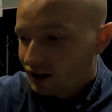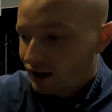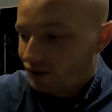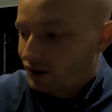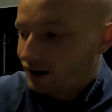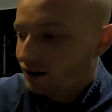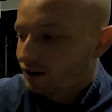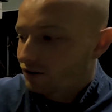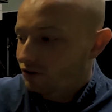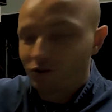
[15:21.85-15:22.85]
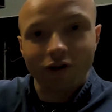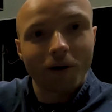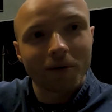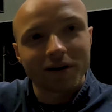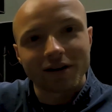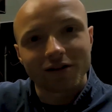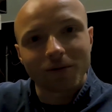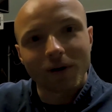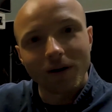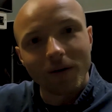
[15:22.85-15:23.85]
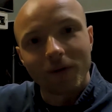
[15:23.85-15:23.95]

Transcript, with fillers: and then strawberry as well.